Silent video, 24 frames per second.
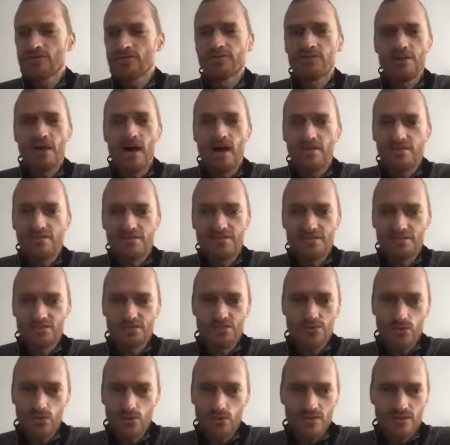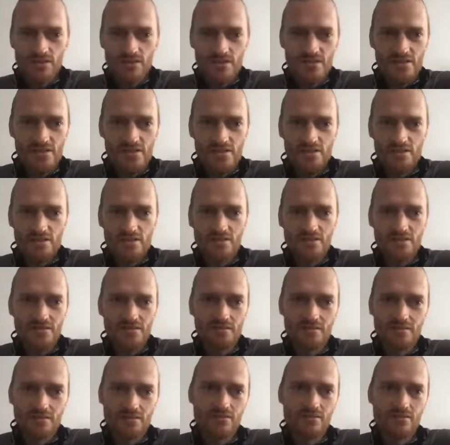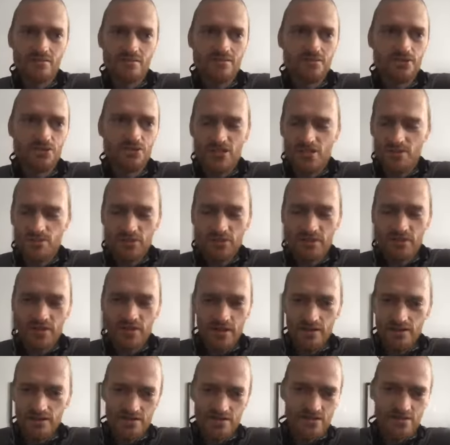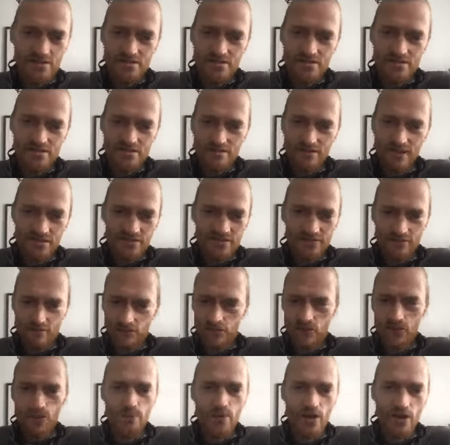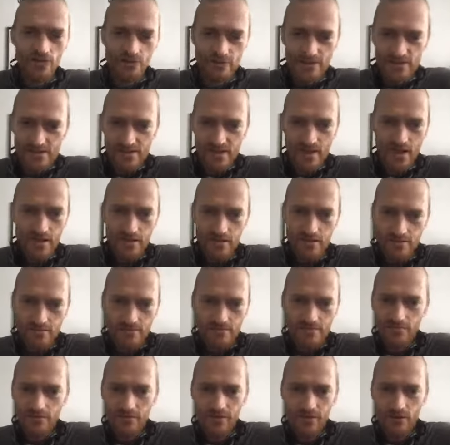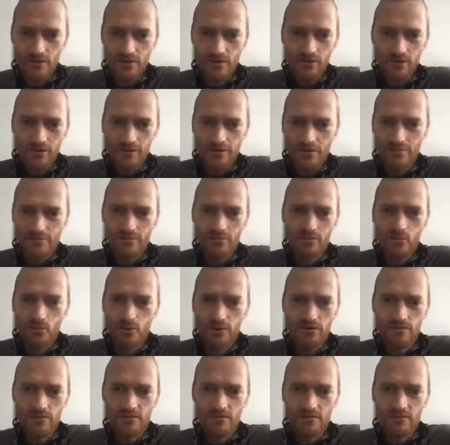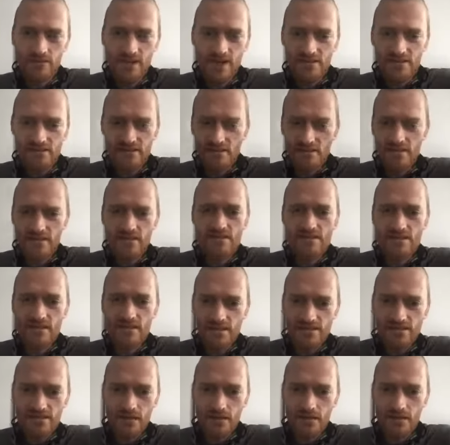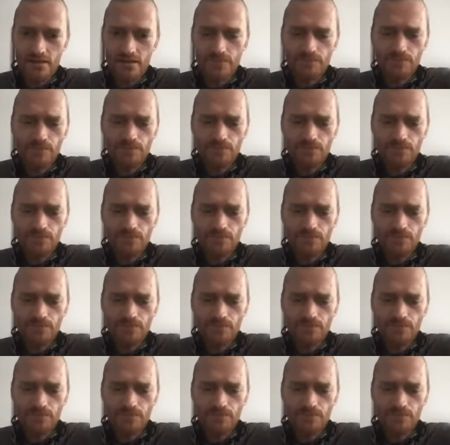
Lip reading: lost students just because they've heard about this guy and, you know, the weird, nasty things that he's done.